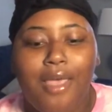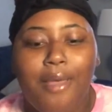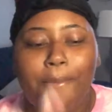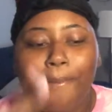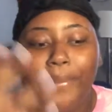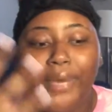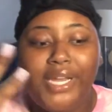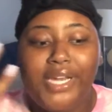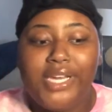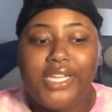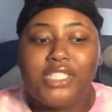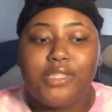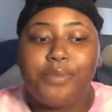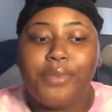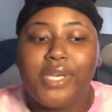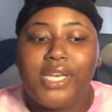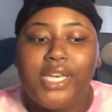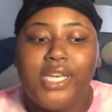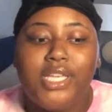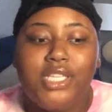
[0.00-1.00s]
But it is
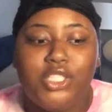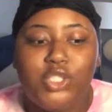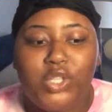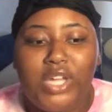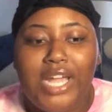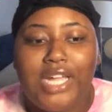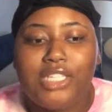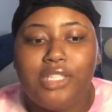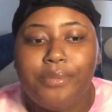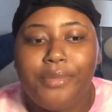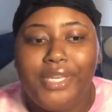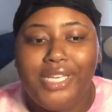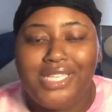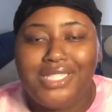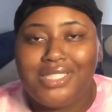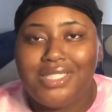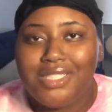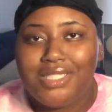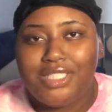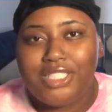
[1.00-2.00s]
because you have to be
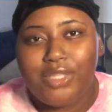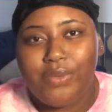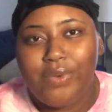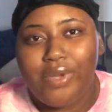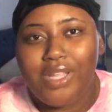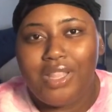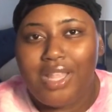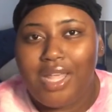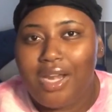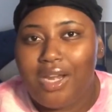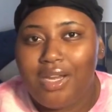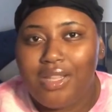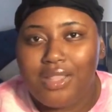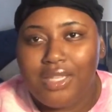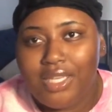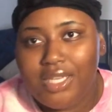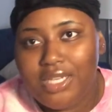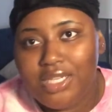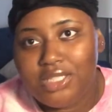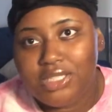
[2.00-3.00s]
consistent with a lot of the
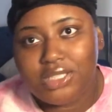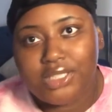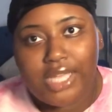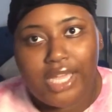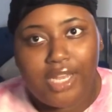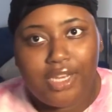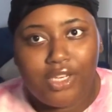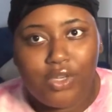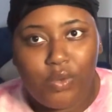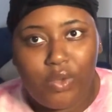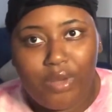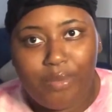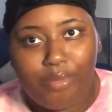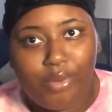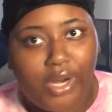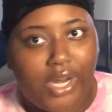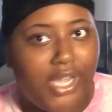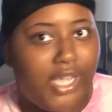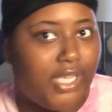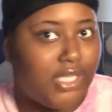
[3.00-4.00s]
things, just like doing
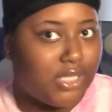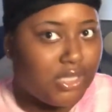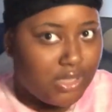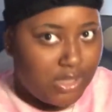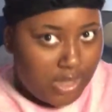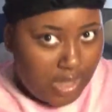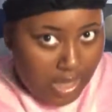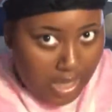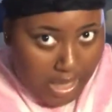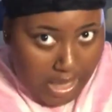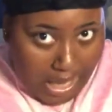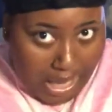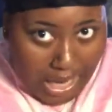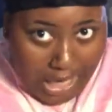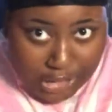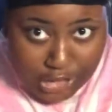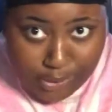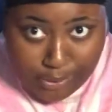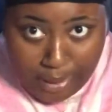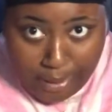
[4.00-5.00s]
braids. I'll
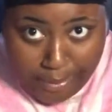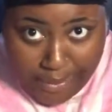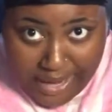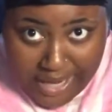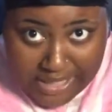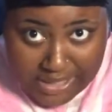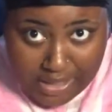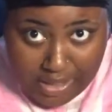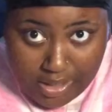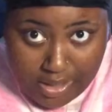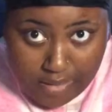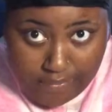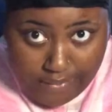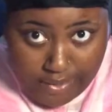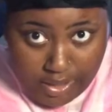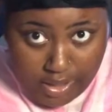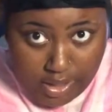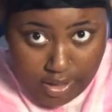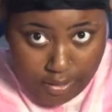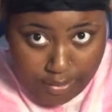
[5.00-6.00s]
show my braids in another
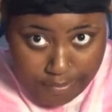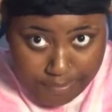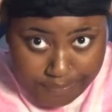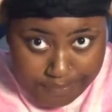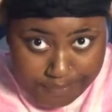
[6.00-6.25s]
video.